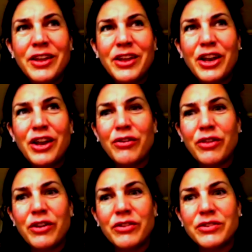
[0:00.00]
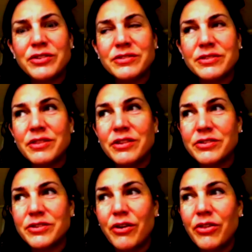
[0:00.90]
you know,
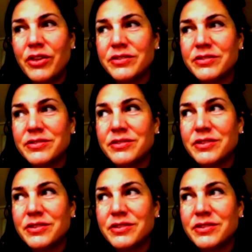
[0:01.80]
there's all this